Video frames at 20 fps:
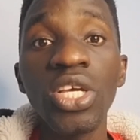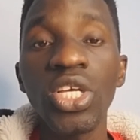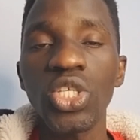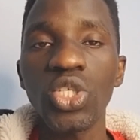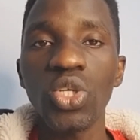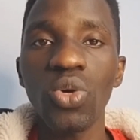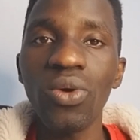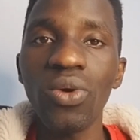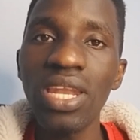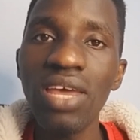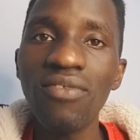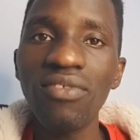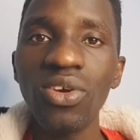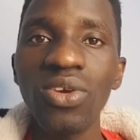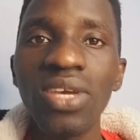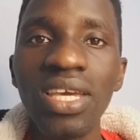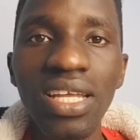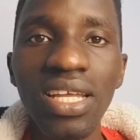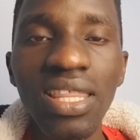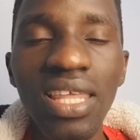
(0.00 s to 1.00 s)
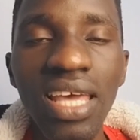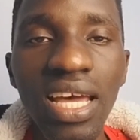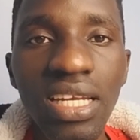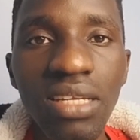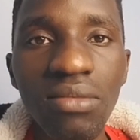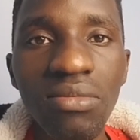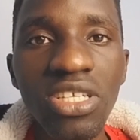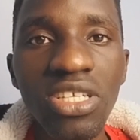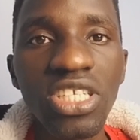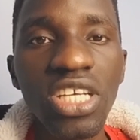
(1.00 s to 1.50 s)
So whenever you get the
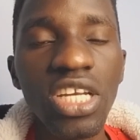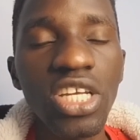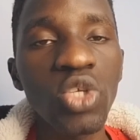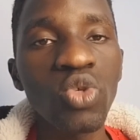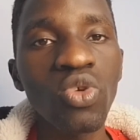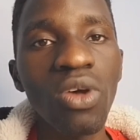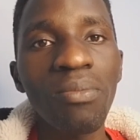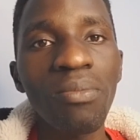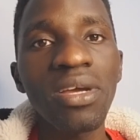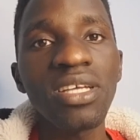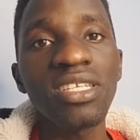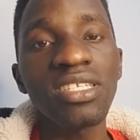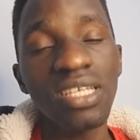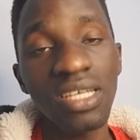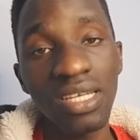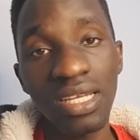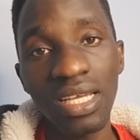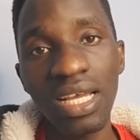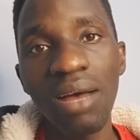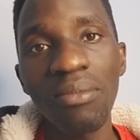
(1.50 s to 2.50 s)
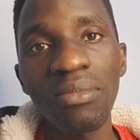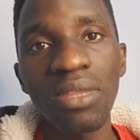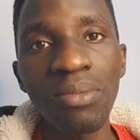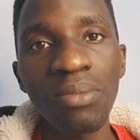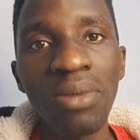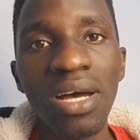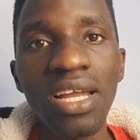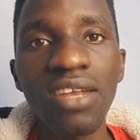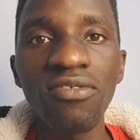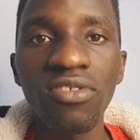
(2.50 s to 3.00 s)
admission is whereby it can come the
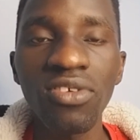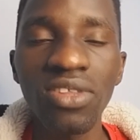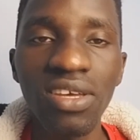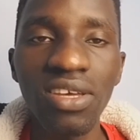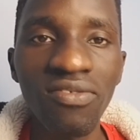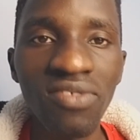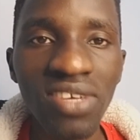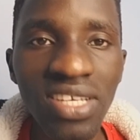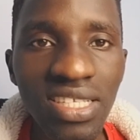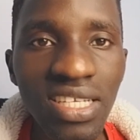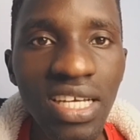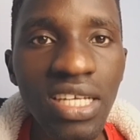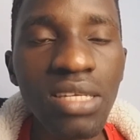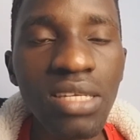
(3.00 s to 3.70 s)
part for the visa,